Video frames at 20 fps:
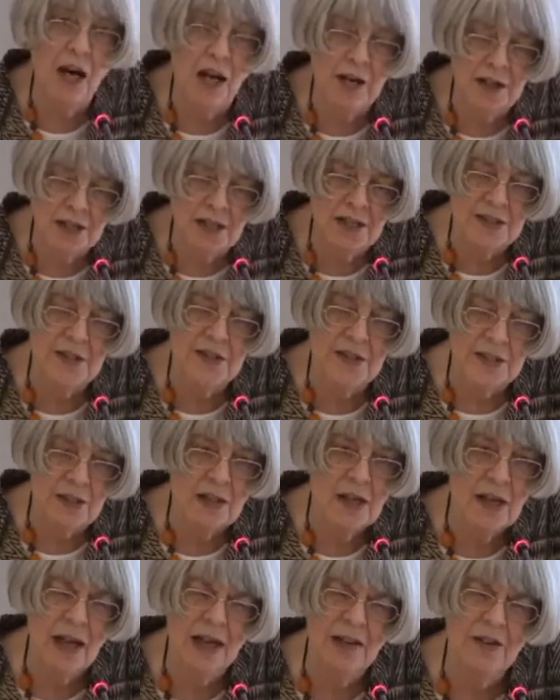to
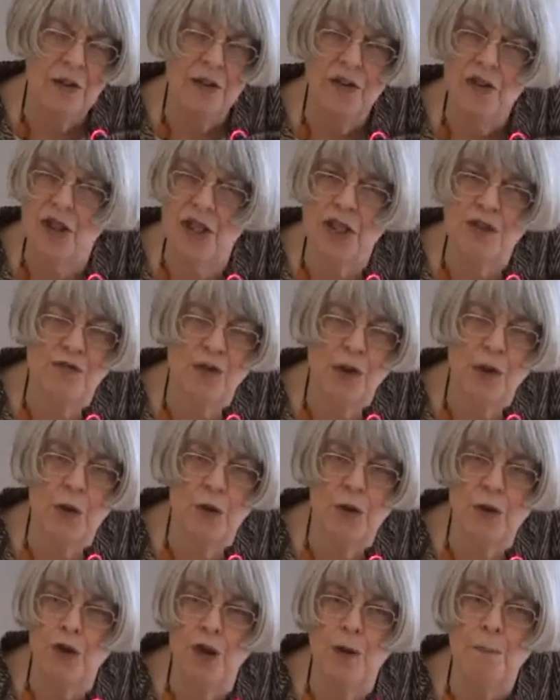harness, and not just
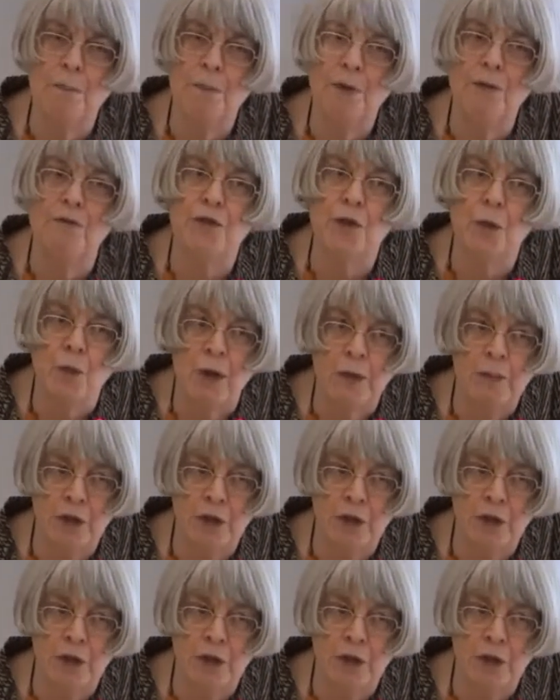for On Europe, but